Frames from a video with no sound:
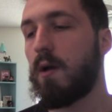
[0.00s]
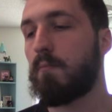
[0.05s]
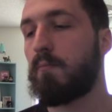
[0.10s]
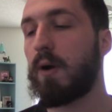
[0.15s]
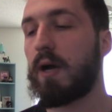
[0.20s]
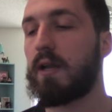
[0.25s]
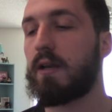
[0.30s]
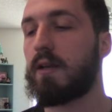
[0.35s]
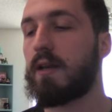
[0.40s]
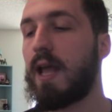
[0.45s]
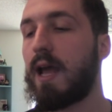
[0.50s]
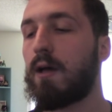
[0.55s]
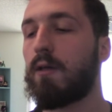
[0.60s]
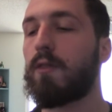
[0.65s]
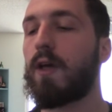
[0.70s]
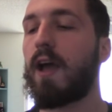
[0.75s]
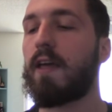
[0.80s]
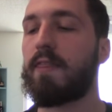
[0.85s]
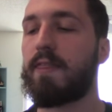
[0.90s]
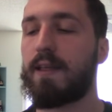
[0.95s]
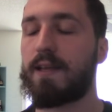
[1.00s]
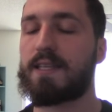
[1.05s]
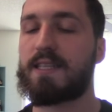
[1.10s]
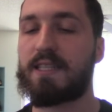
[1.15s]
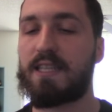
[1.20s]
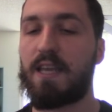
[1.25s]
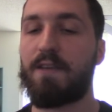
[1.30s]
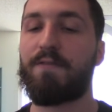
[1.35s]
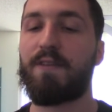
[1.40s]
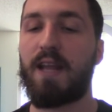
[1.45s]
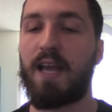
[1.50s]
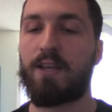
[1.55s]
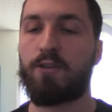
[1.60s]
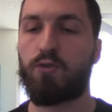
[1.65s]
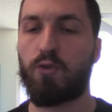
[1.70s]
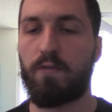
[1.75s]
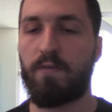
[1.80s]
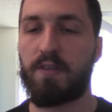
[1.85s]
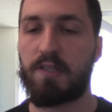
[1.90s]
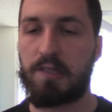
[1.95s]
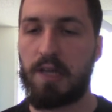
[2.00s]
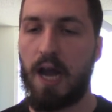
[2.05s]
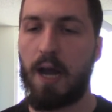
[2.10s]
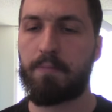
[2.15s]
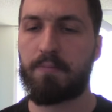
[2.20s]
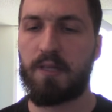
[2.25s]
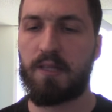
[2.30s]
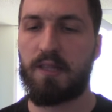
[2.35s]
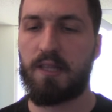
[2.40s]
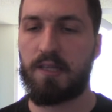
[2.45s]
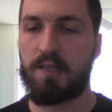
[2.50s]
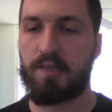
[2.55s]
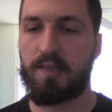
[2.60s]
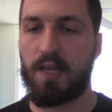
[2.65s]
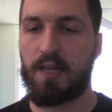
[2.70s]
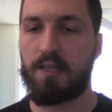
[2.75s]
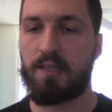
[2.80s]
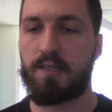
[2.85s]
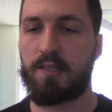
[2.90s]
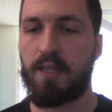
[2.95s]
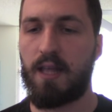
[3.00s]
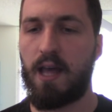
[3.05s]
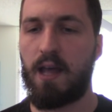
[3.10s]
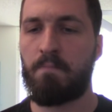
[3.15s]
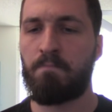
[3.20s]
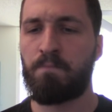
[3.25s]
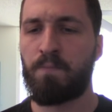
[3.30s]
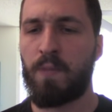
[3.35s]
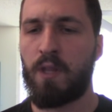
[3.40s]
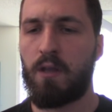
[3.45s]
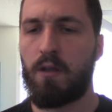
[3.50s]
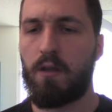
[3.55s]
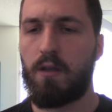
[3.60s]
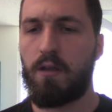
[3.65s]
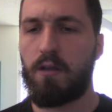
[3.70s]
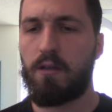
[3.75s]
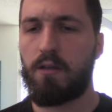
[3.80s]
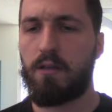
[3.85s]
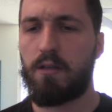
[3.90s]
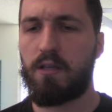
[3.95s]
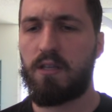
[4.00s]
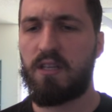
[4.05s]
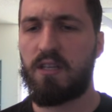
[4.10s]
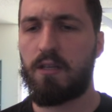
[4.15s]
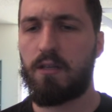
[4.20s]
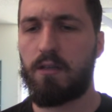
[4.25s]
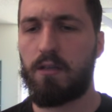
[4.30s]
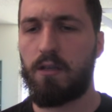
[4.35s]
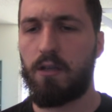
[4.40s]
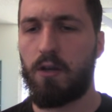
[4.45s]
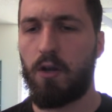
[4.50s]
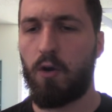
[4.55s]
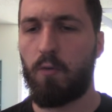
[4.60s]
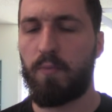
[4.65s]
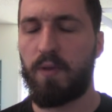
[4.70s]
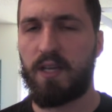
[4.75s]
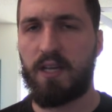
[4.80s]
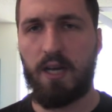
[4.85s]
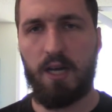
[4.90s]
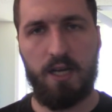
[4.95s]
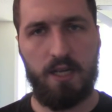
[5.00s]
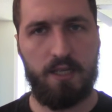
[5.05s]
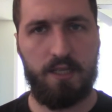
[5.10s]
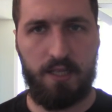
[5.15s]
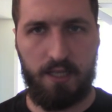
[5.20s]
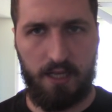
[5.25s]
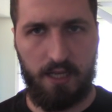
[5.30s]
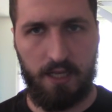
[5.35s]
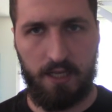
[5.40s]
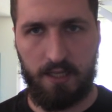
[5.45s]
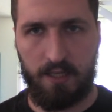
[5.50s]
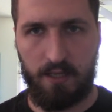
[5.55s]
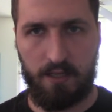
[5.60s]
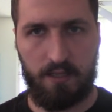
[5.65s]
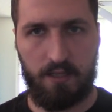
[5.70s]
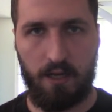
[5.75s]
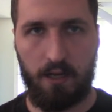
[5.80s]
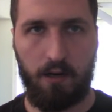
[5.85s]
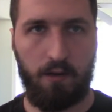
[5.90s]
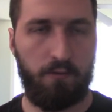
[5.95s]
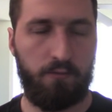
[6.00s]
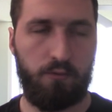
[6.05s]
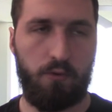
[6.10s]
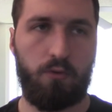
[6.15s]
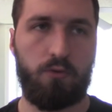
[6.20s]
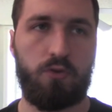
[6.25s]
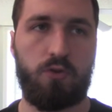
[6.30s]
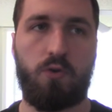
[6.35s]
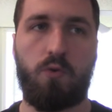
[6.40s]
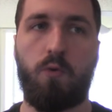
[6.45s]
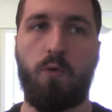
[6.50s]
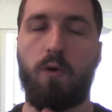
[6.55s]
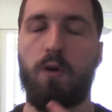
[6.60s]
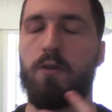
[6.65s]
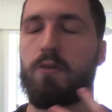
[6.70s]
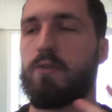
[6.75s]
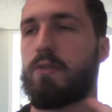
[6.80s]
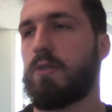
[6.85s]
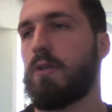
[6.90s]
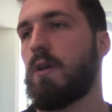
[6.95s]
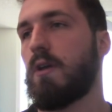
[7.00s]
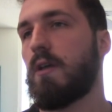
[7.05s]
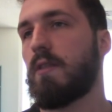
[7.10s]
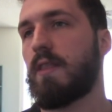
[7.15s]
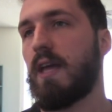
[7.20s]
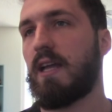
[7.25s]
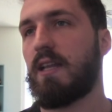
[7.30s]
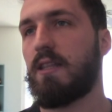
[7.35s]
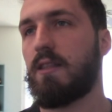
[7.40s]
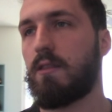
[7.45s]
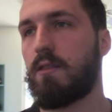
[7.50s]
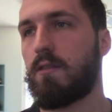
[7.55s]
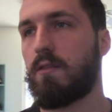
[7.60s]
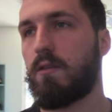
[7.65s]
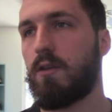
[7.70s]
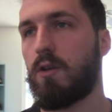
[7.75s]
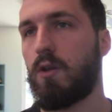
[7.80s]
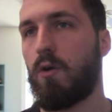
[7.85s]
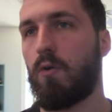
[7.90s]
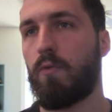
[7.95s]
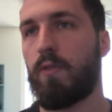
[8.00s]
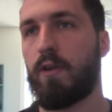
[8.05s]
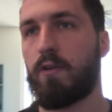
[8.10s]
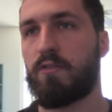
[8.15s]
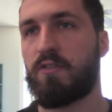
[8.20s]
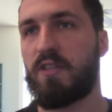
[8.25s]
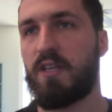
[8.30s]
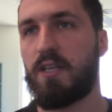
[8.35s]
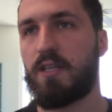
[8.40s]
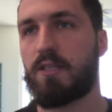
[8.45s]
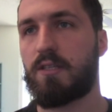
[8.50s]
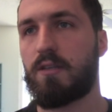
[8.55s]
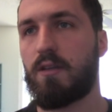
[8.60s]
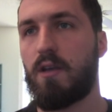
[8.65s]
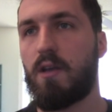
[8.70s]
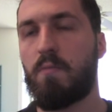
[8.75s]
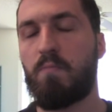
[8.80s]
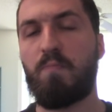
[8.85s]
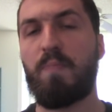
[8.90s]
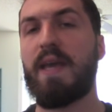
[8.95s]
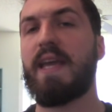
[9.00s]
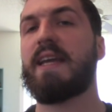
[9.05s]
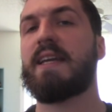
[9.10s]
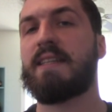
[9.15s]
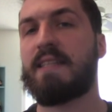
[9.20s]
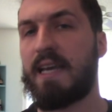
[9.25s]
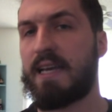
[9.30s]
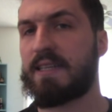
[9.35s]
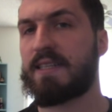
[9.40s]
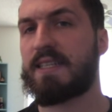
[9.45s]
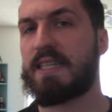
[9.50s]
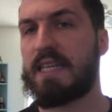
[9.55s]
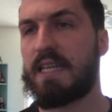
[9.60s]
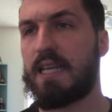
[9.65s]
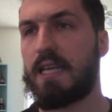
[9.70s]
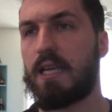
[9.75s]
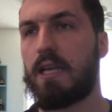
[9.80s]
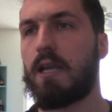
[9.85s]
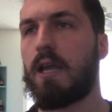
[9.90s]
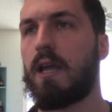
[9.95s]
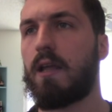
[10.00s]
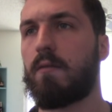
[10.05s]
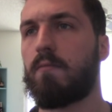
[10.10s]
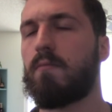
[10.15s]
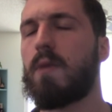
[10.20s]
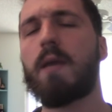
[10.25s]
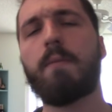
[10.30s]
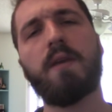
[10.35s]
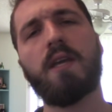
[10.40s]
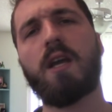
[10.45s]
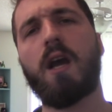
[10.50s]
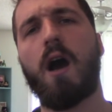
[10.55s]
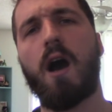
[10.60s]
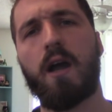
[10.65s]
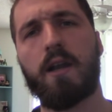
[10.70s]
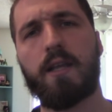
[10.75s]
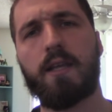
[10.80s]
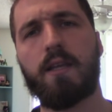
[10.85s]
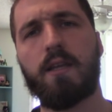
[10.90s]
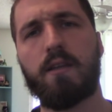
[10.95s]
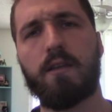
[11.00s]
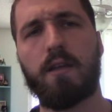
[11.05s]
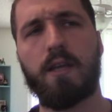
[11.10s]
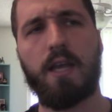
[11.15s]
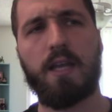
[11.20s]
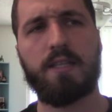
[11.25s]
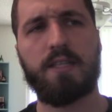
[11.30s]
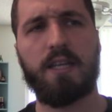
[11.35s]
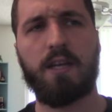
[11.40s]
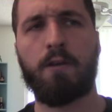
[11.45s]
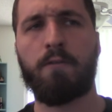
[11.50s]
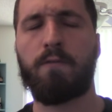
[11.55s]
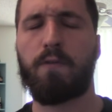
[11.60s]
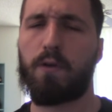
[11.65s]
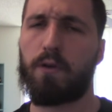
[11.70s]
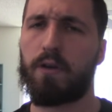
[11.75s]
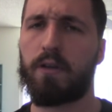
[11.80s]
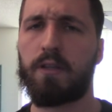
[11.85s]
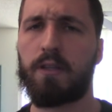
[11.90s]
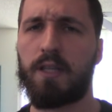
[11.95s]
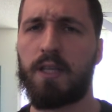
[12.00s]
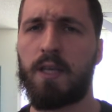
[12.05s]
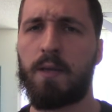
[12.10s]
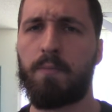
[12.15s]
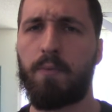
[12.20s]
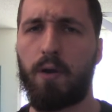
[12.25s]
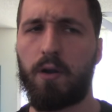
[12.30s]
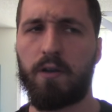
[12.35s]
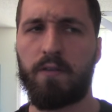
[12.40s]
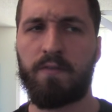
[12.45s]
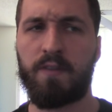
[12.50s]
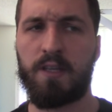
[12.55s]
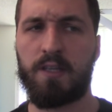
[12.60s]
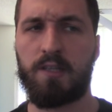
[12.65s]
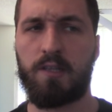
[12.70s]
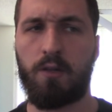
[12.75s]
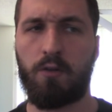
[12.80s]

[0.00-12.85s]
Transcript: But now I think Steven has sort of adopted this sense that, you know, because he's the son of Rose Quartz, that, you know, there's this big destiny. And maybe Connie is inadvertently part of this.